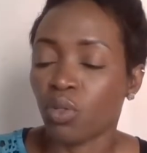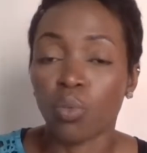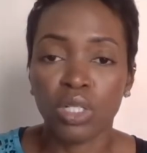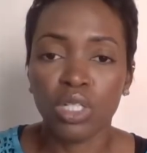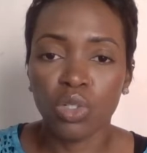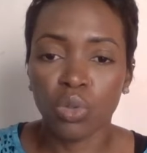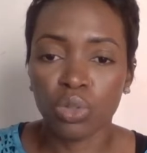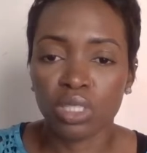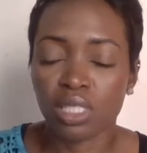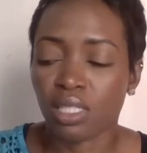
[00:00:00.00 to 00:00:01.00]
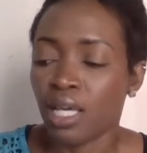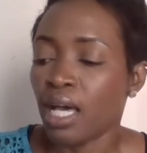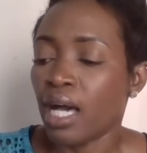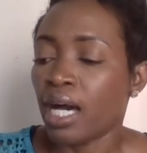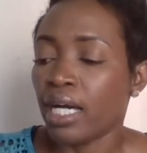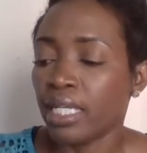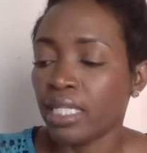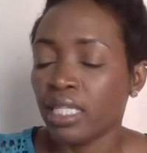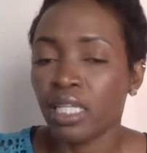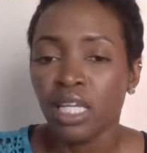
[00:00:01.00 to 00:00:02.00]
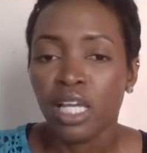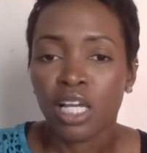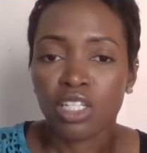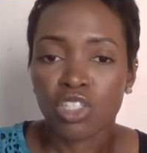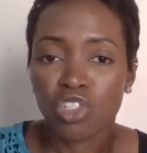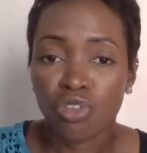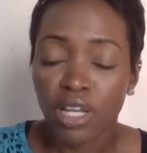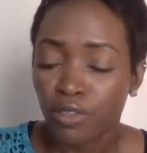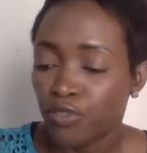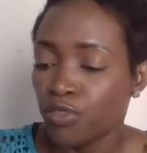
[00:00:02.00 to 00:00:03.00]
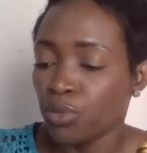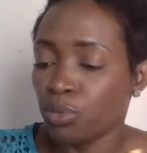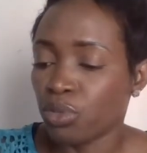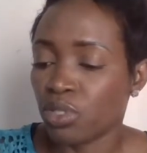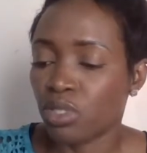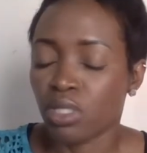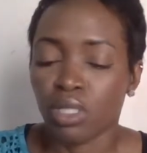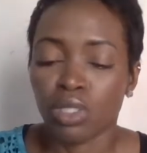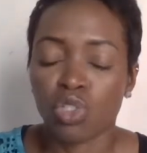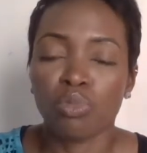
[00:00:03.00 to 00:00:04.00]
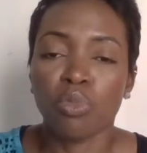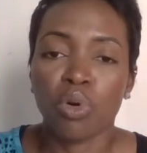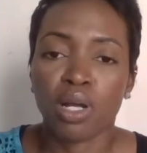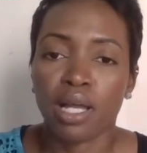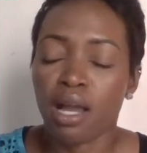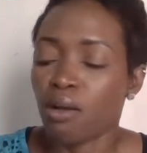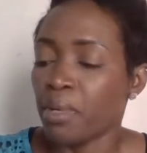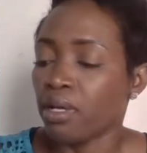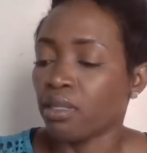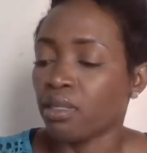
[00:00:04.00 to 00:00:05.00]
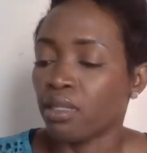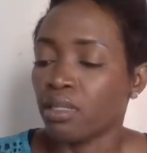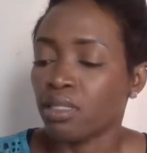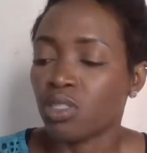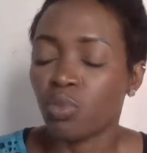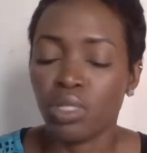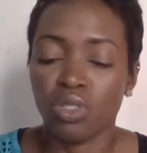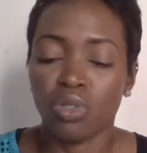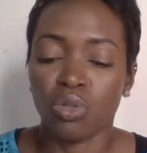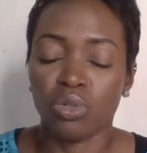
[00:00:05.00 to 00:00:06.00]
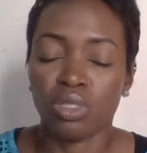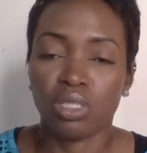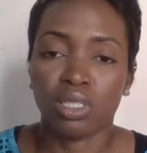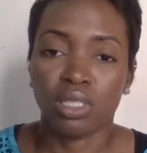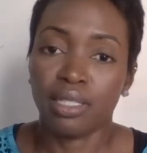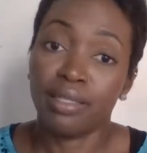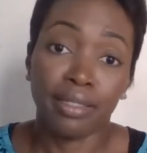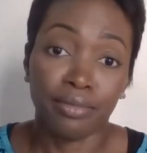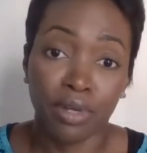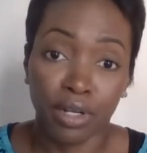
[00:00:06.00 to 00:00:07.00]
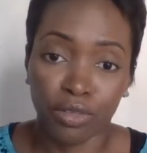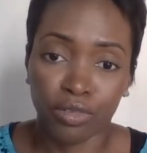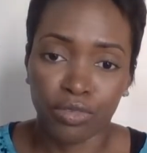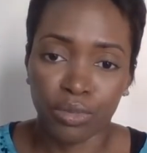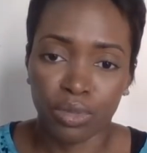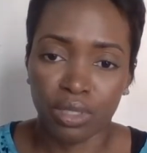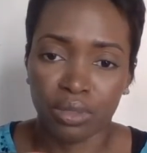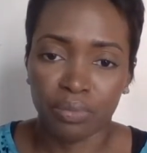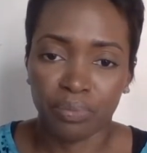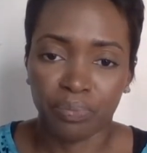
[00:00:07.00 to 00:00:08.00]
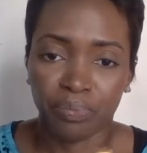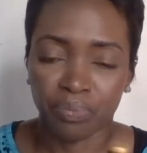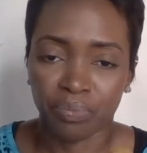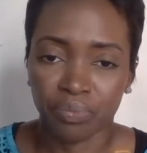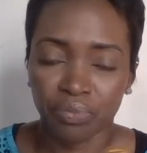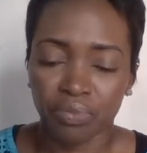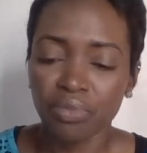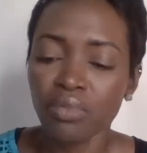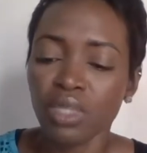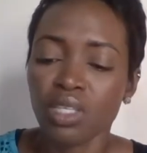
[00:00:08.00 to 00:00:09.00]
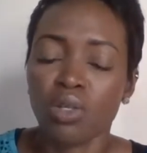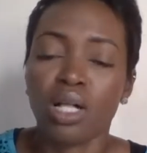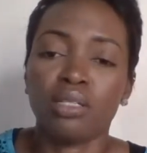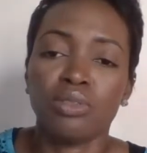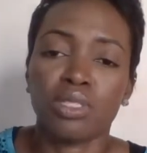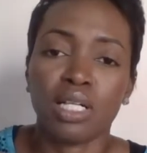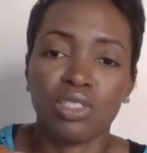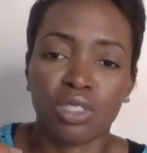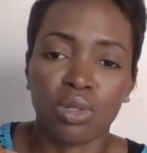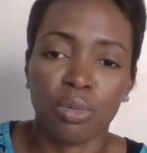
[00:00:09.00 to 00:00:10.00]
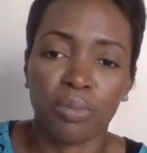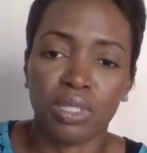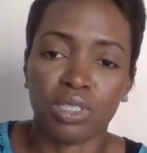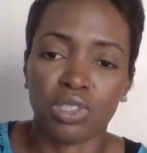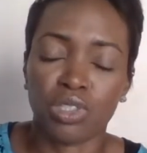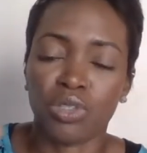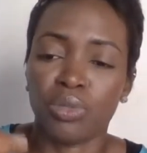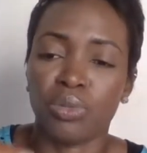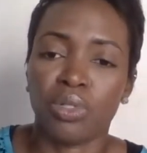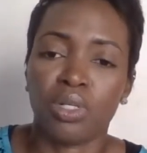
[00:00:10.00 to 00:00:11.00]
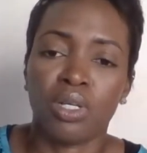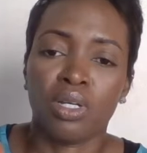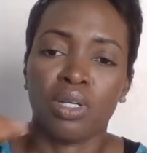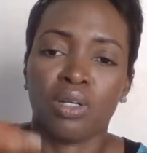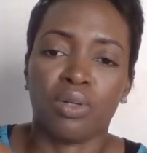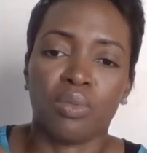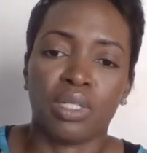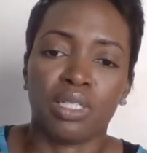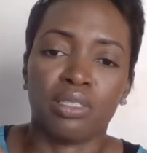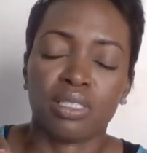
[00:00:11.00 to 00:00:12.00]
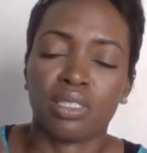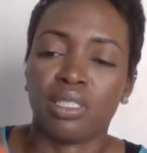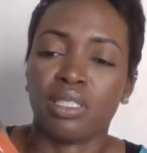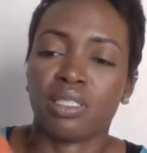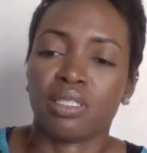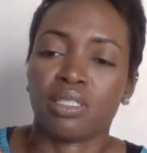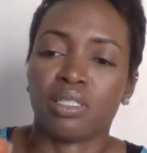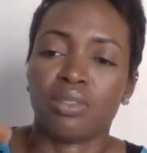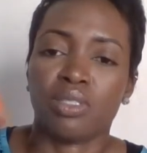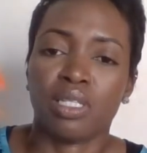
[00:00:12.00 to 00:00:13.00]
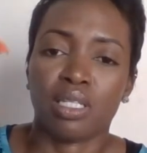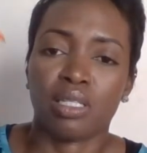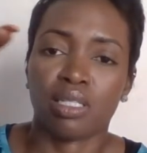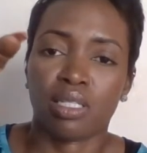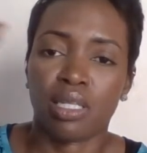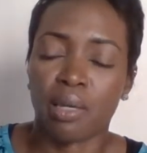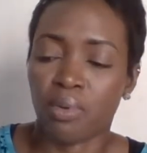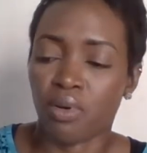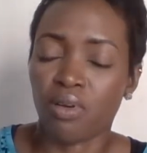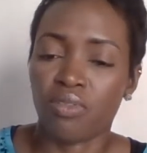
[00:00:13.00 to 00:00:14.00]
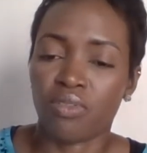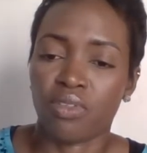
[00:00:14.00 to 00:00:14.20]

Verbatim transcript: woody notes, honey, dried fruits, smoked caramel, sweet notes, and then regular fruits. So I'll, I'll just open it and show you what it looks like. So you take the cap off